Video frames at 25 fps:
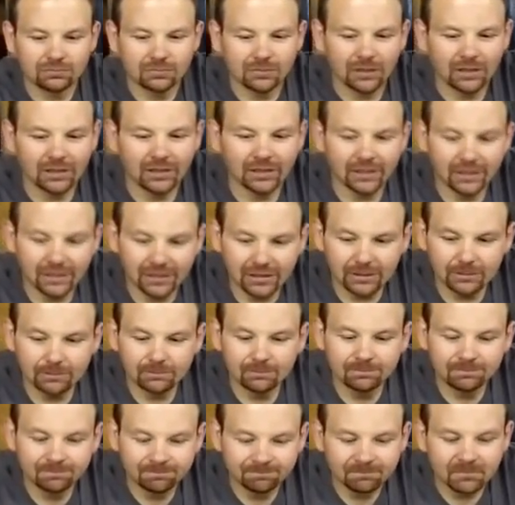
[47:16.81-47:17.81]

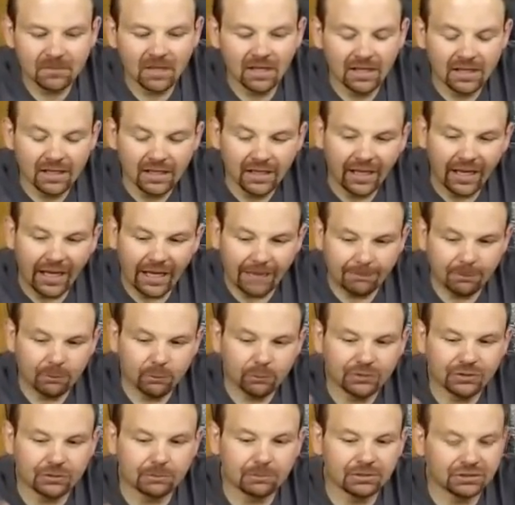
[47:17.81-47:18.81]
Happy
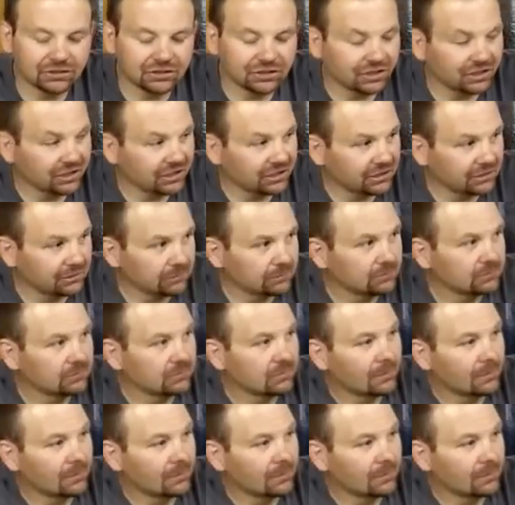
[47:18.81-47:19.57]
with the machine.